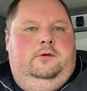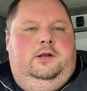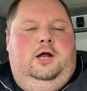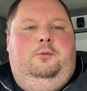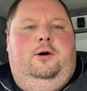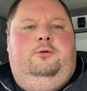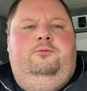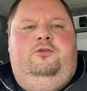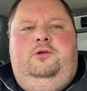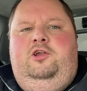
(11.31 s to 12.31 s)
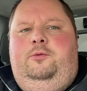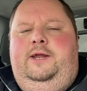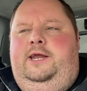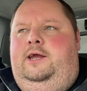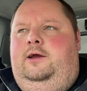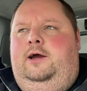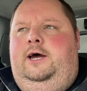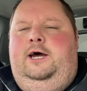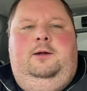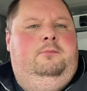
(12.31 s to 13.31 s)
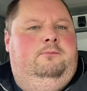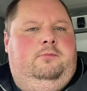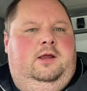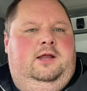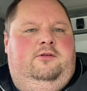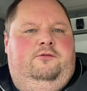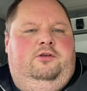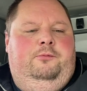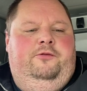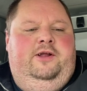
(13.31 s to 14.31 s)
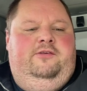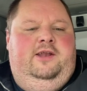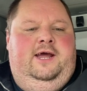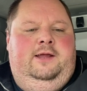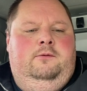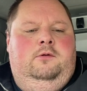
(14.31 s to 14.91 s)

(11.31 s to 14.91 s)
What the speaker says: Hello, welcome to a new week. It's obviously Monday today,